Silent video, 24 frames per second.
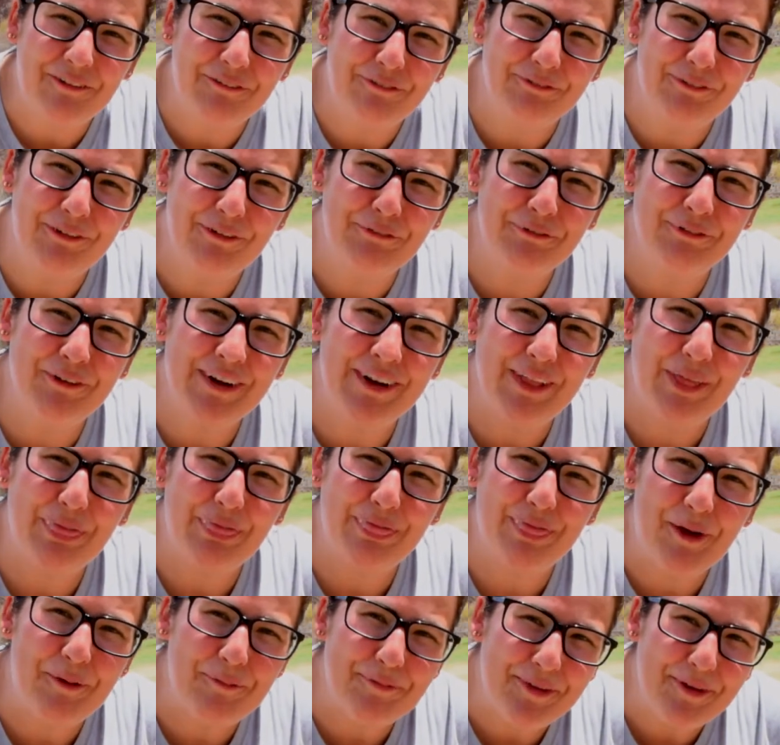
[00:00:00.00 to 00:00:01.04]
Feel free to
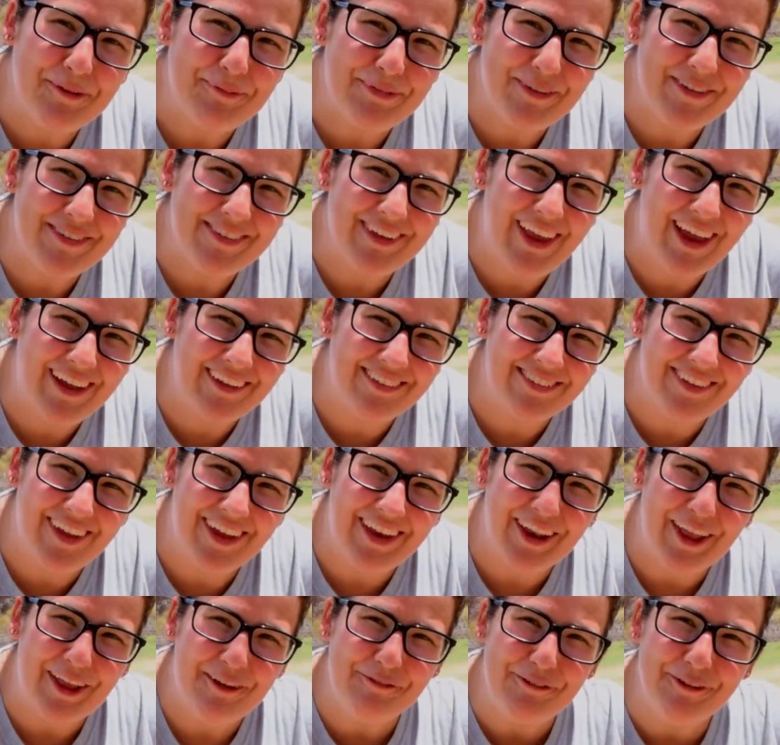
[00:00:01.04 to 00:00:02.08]
thumbs up this
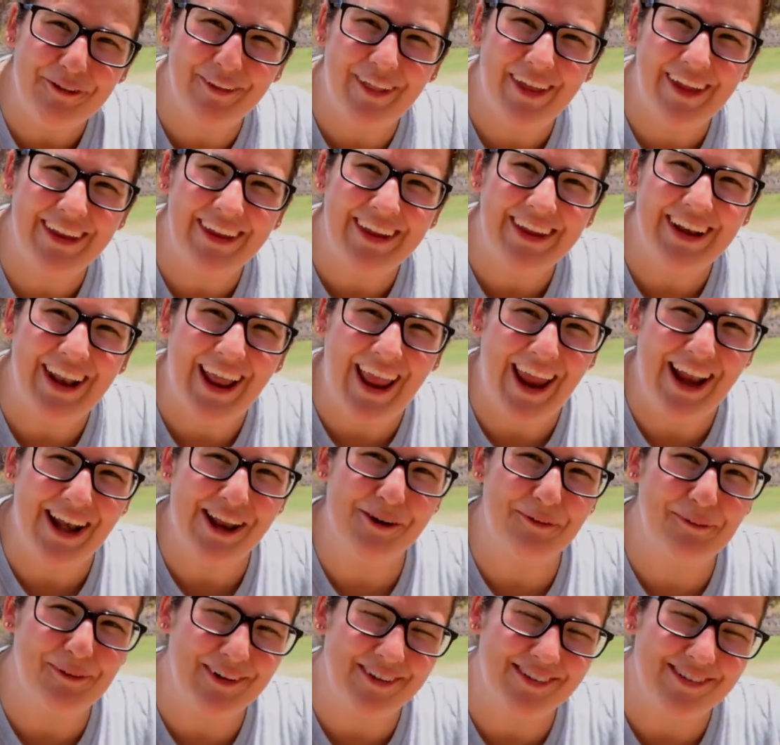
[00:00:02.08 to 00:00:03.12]
content if you like it and
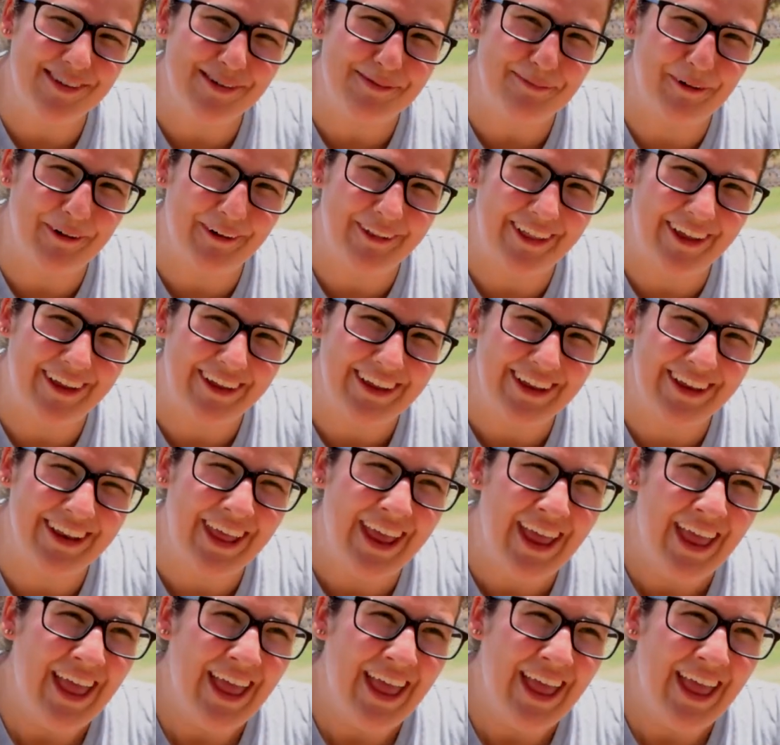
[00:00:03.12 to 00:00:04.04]
you want to see more like it.